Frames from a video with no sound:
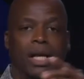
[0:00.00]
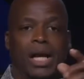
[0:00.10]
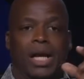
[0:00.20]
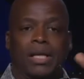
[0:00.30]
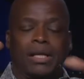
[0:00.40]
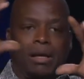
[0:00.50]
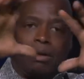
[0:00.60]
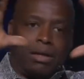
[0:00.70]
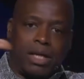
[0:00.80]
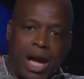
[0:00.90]
and
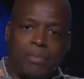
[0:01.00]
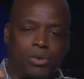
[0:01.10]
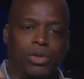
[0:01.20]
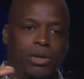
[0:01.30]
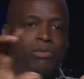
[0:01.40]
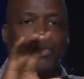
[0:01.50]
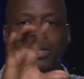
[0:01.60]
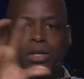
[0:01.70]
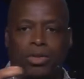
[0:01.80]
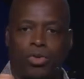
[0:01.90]
capture it in front
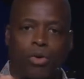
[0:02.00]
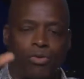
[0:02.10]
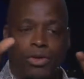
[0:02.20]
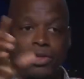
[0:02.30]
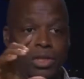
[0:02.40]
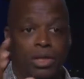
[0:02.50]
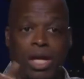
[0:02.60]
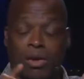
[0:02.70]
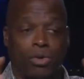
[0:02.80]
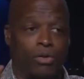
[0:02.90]
of the trophies. And
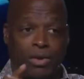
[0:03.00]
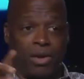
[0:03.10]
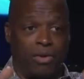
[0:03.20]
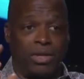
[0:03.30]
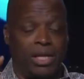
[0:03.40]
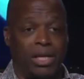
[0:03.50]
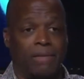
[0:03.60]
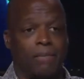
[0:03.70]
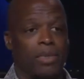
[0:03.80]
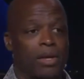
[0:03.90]
I don't know if he ever did
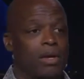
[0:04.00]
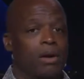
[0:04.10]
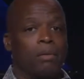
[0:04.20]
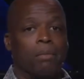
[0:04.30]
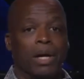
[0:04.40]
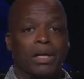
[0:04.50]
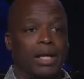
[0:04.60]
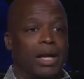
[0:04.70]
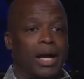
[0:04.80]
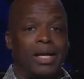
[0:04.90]
it, but
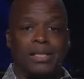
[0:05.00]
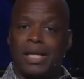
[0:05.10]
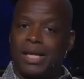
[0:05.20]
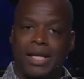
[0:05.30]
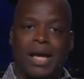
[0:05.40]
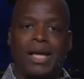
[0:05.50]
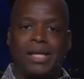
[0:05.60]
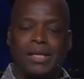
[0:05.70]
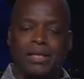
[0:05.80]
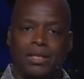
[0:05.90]
he said at 80
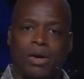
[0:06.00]
years